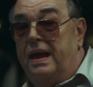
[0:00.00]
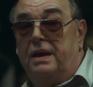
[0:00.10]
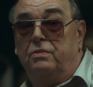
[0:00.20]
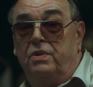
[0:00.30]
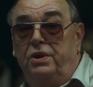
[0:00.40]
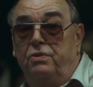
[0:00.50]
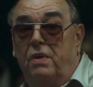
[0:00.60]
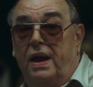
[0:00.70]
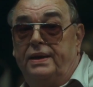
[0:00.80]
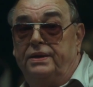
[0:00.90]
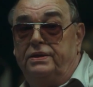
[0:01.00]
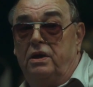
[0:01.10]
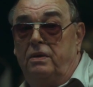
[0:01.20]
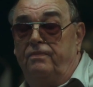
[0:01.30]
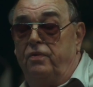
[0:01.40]
And when you write this
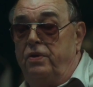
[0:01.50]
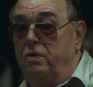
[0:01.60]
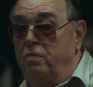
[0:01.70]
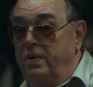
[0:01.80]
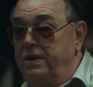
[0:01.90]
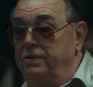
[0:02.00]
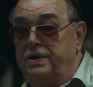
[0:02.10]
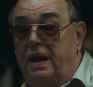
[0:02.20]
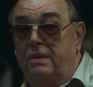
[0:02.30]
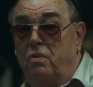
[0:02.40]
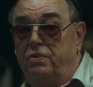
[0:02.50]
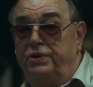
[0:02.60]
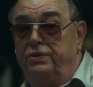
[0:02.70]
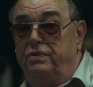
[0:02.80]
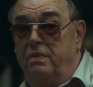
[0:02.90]
up for your readers, I
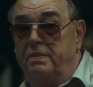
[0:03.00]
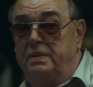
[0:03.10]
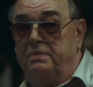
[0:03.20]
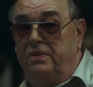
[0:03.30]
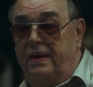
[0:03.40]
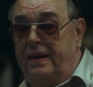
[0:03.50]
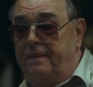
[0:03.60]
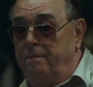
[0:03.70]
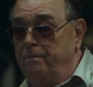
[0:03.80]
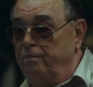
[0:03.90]
want you to remember that.